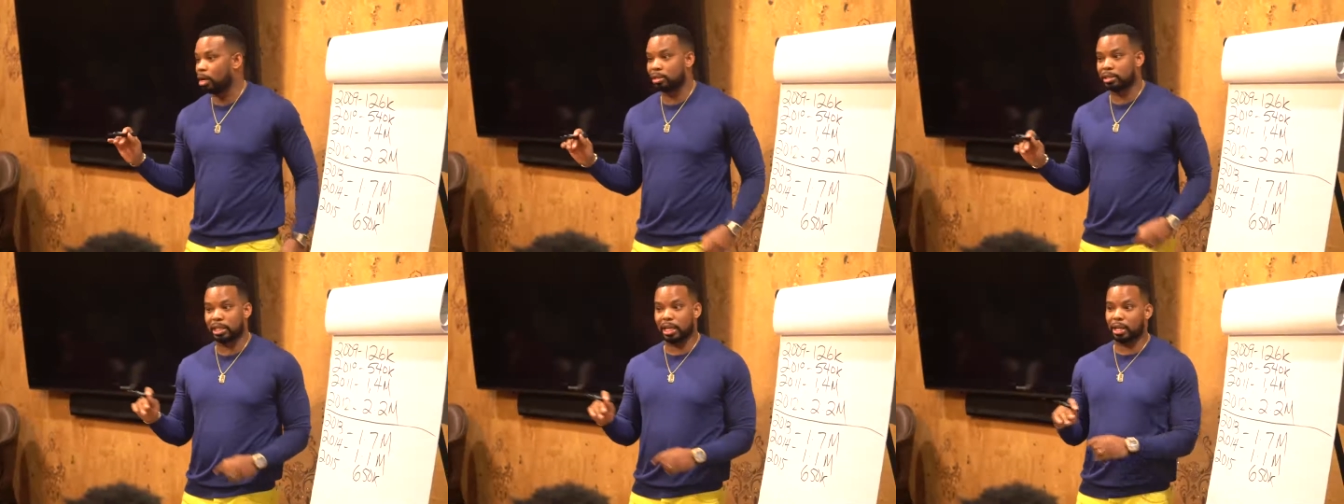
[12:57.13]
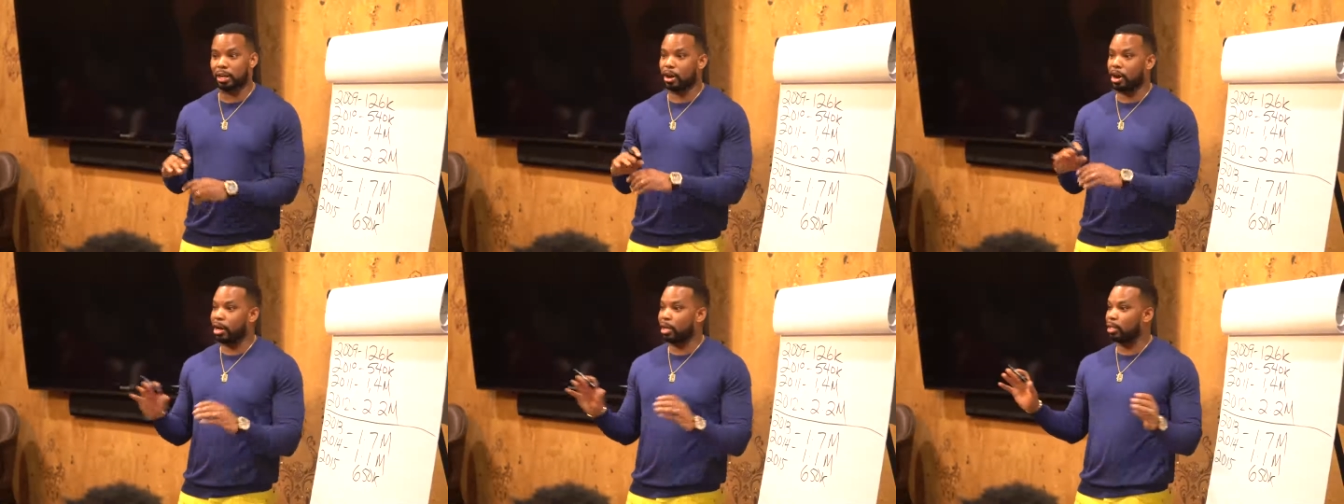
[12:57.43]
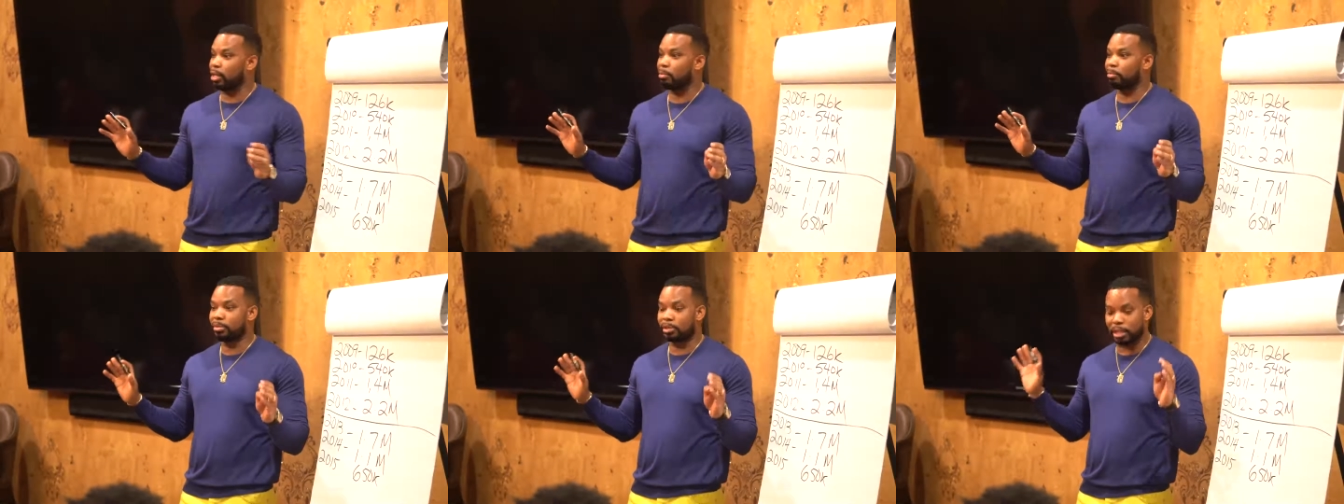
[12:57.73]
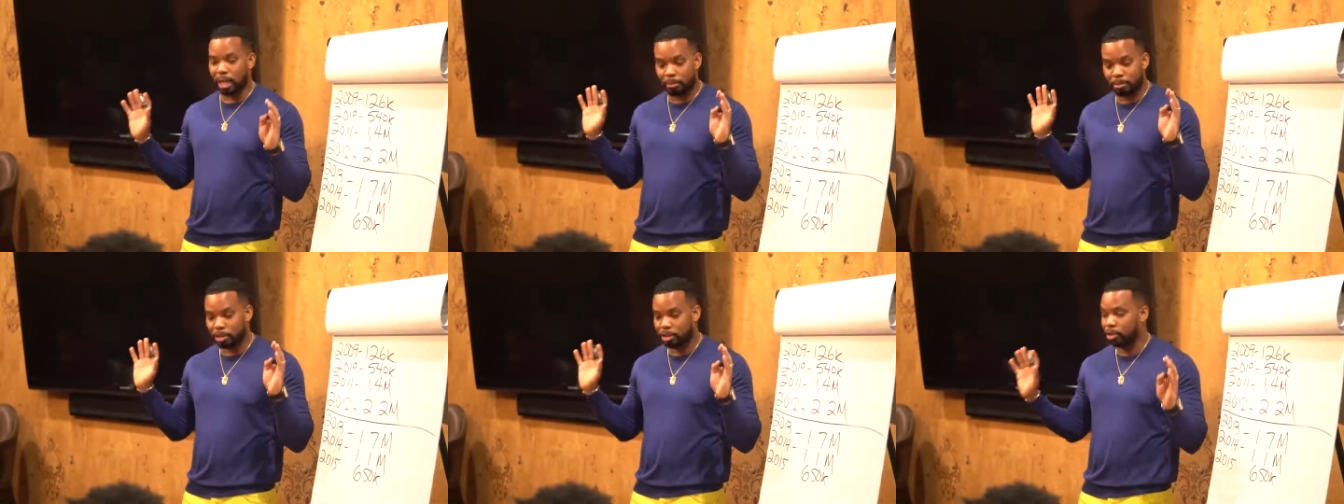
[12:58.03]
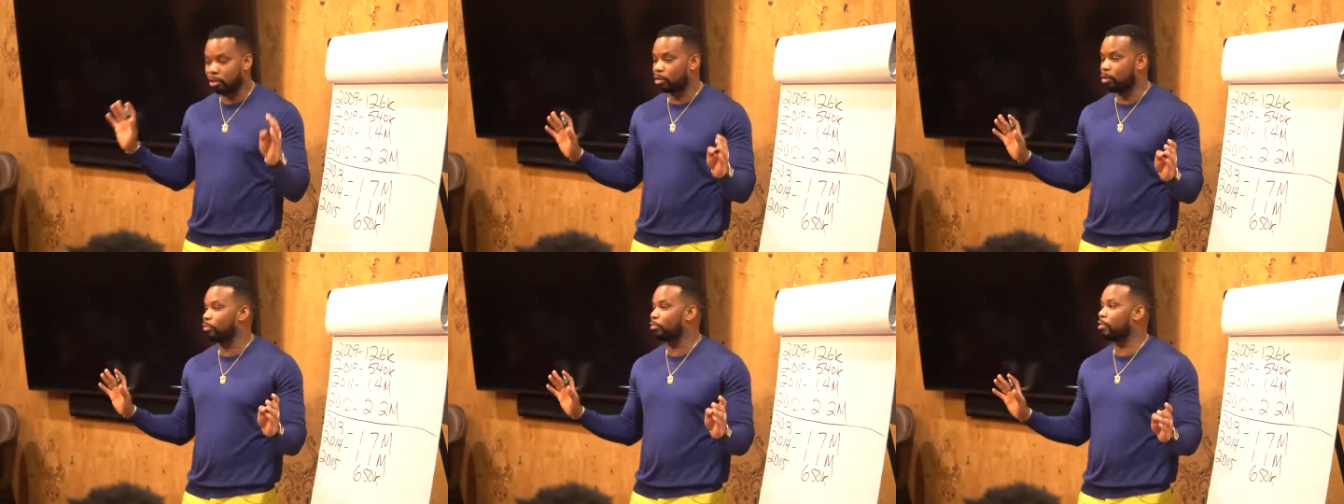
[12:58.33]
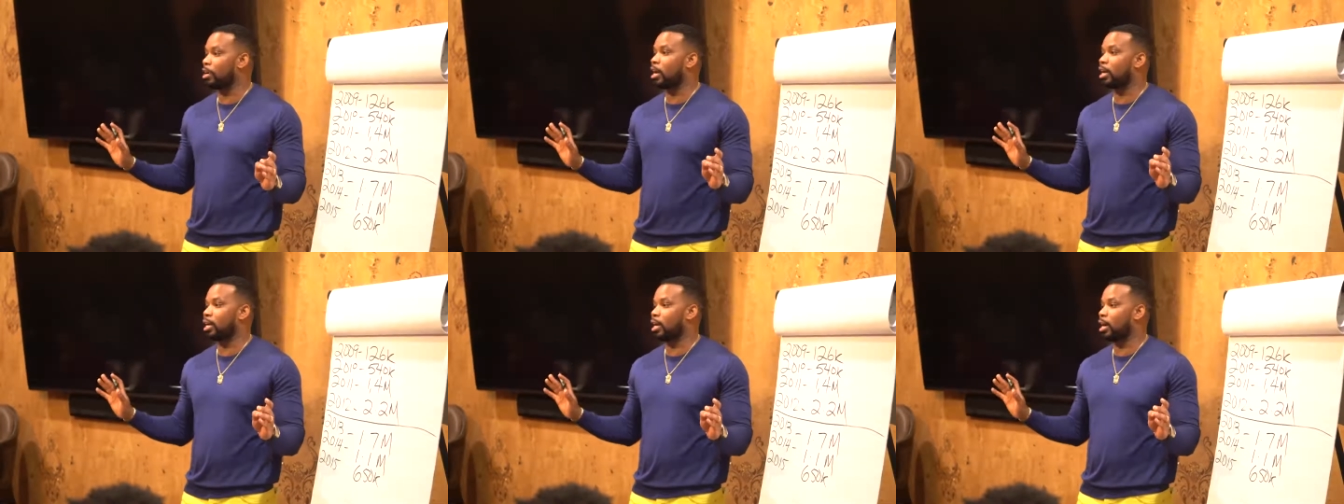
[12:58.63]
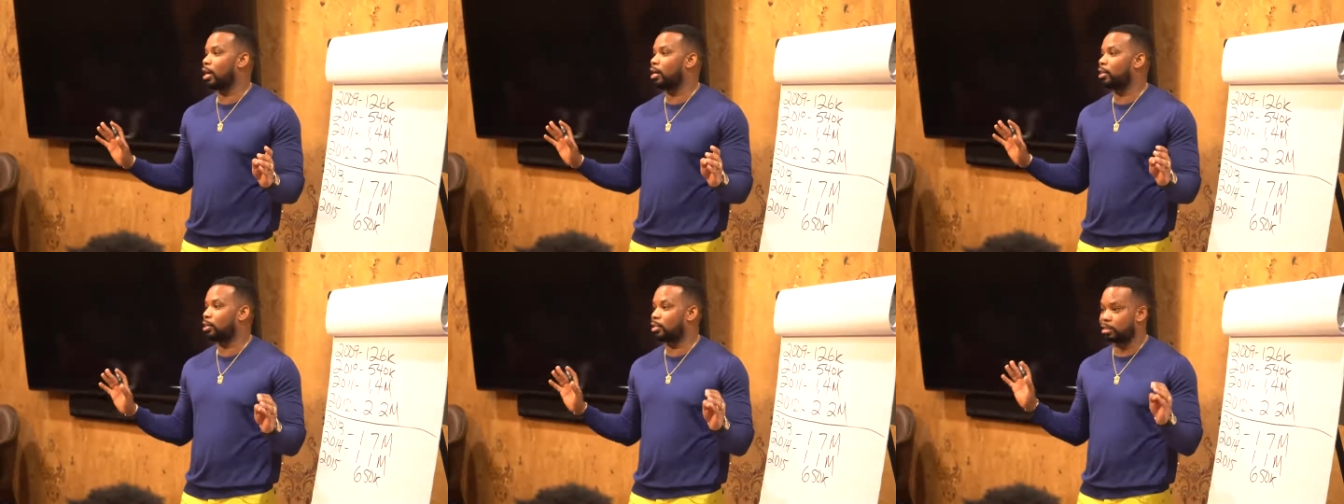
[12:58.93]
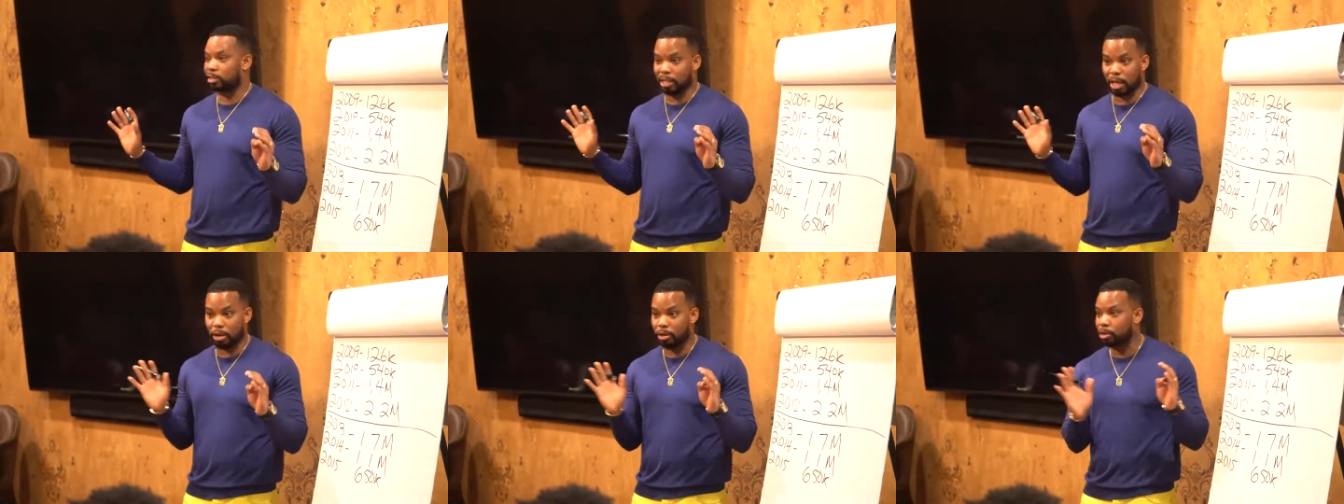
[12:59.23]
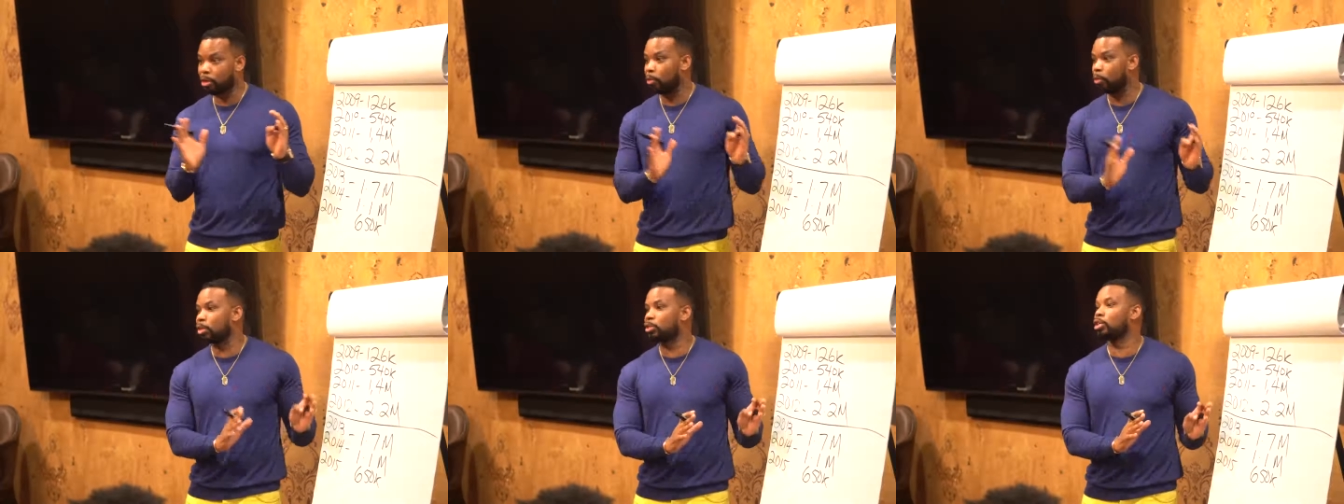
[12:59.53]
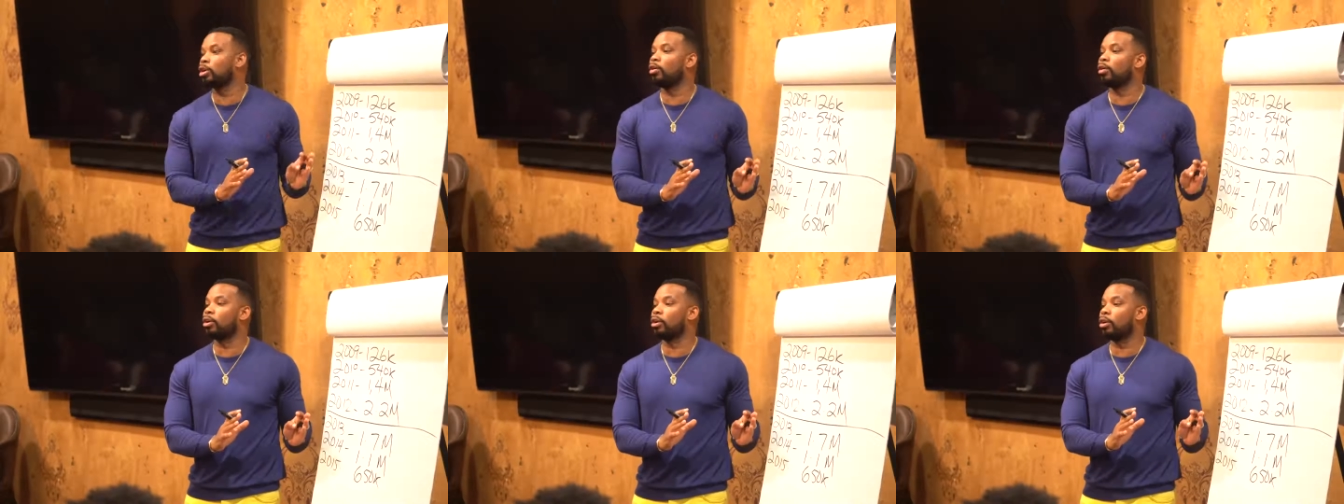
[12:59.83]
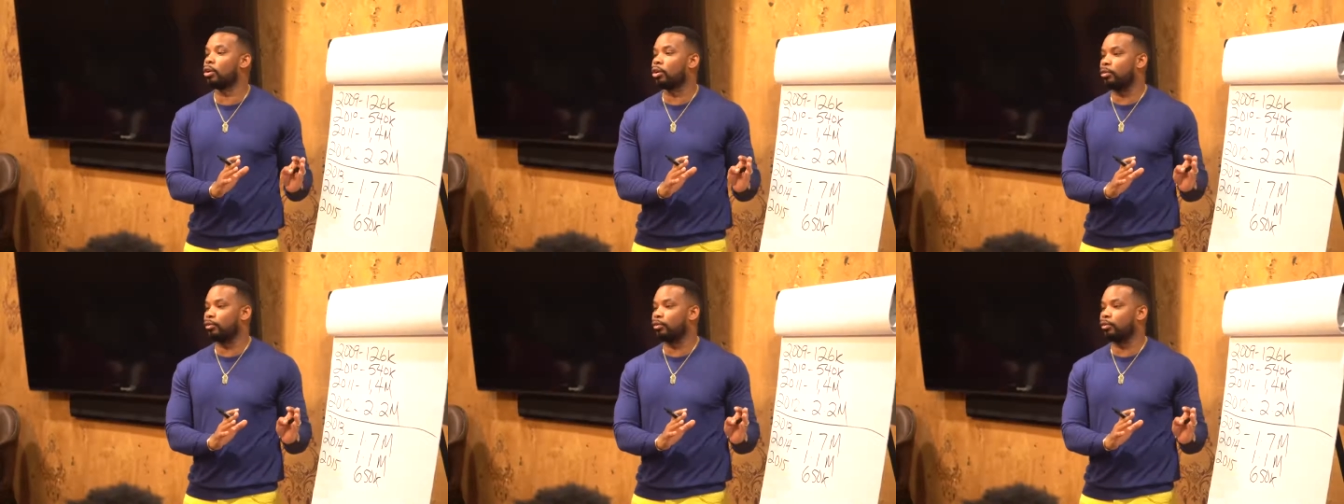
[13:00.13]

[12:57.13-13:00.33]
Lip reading: I was like, all right, I'm just going to go find God because I don't know what's going on.